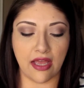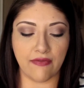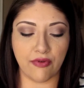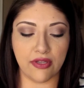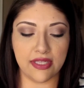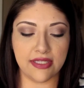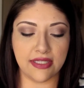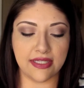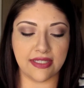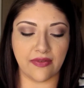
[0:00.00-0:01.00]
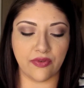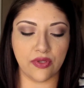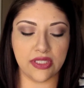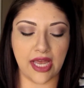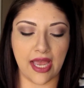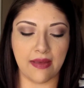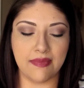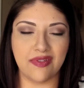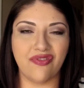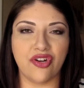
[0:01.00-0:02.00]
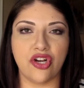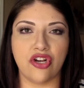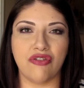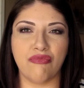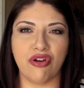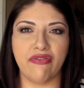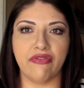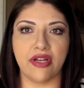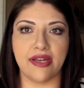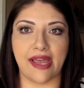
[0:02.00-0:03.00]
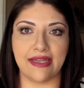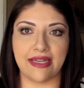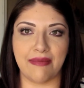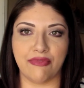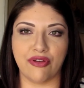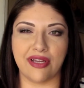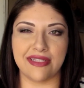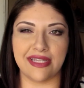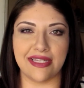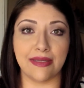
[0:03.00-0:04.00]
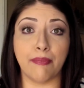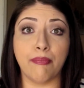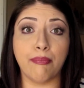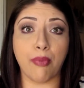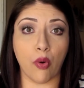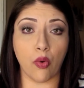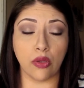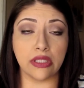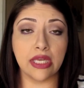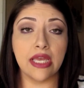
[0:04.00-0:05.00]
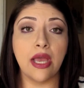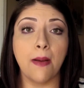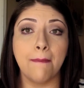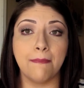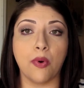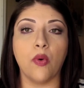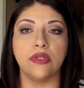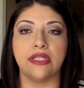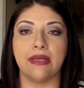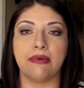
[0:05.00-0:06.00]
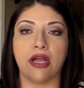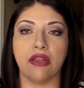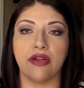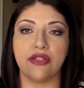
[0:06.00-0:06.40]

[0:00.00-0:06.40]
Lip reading: I've worn this several times for more of a nighttime look because it is a bold lip color.